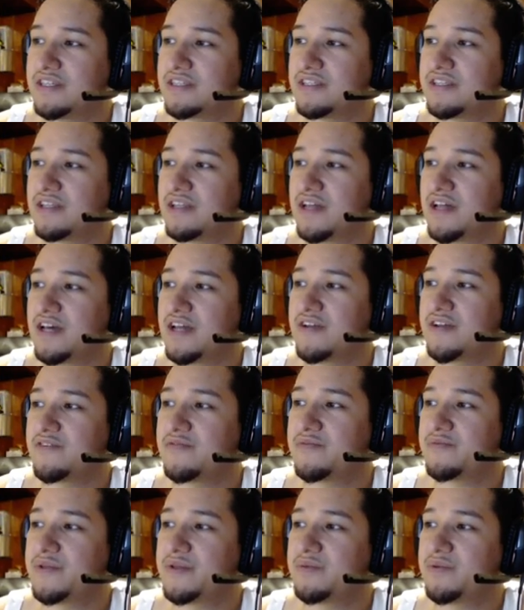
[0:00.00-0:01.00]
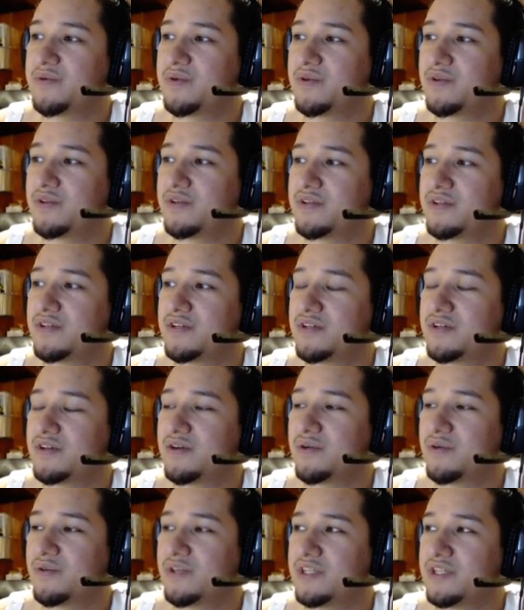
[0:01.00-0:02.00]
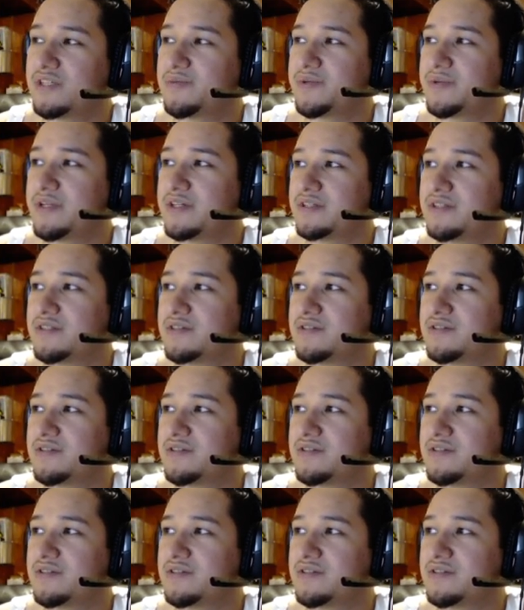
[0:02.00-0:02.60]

A lot of people go this build,